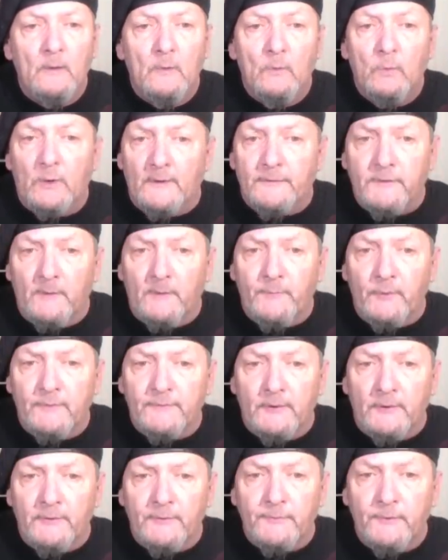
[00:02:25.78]
While
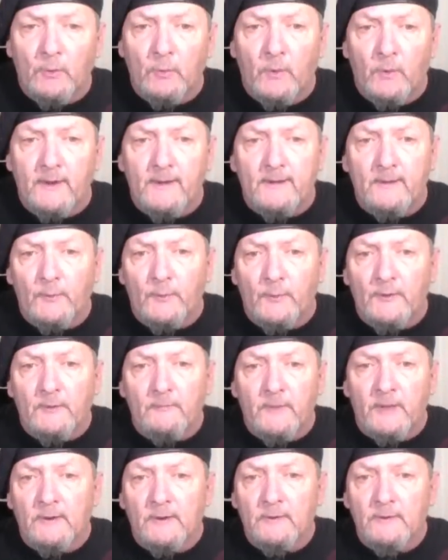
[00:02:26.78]
deputies are still waiting for the
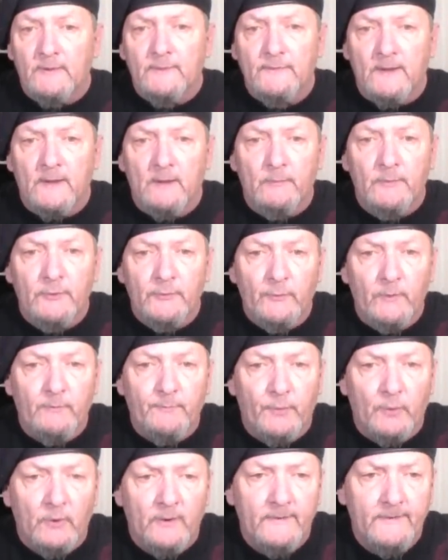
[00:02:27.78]
medical examiner's
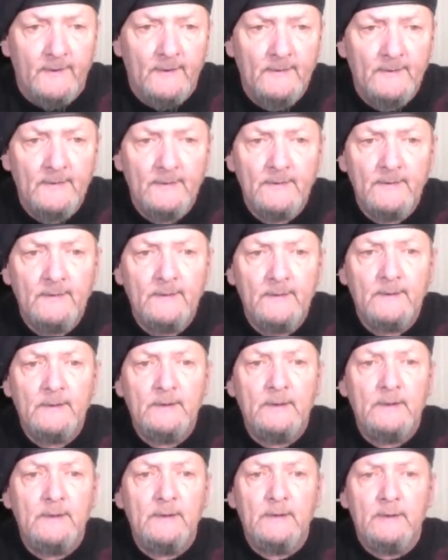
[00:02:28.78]
report,
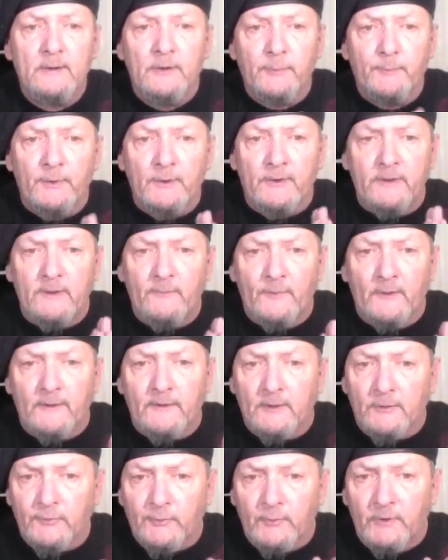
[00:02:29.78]
it's believed that
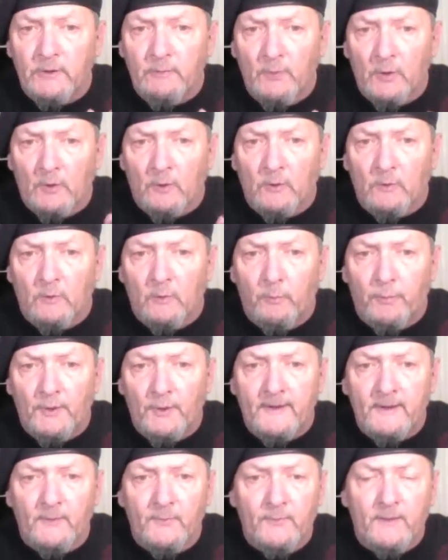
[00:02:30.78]
extreme cold
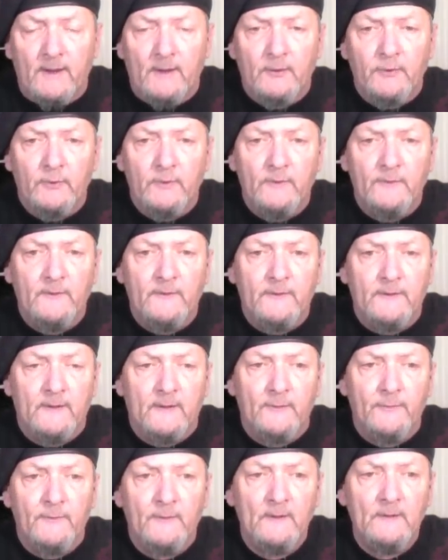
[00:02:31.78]
played a factor in the
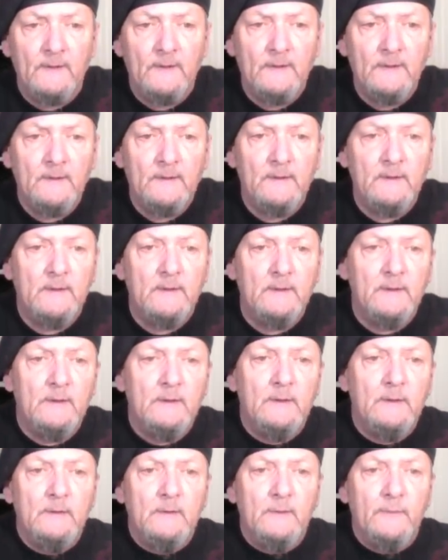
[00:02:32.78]
death.
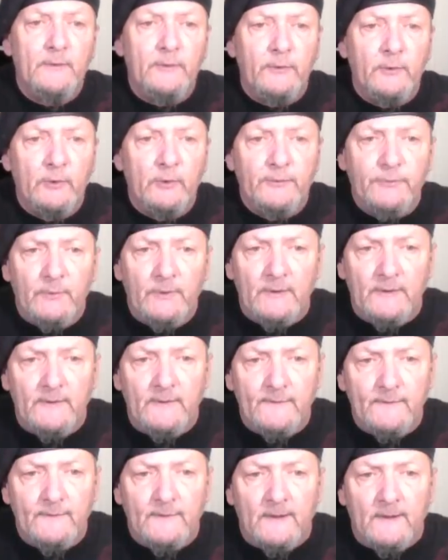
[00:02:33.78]
The news
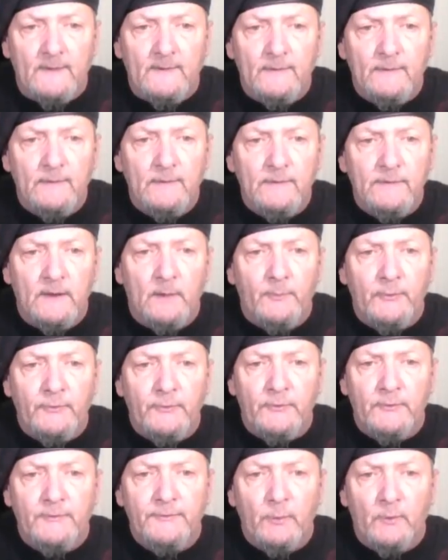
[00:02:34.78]
release states
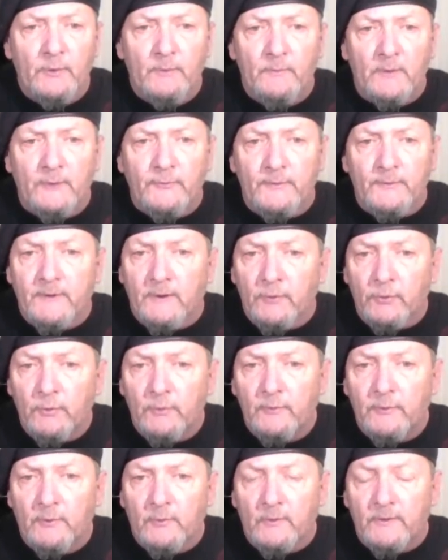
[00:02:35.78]
temperatures were measured at
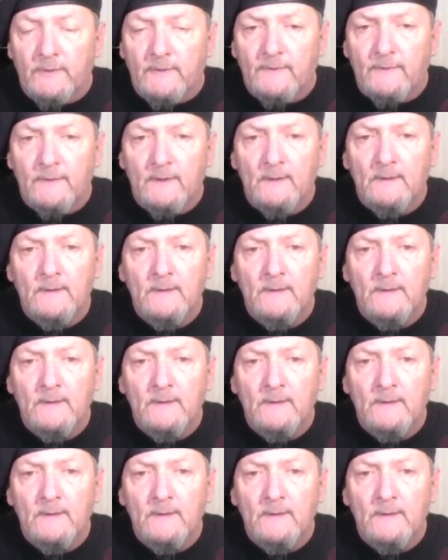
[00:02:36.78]
2 degrees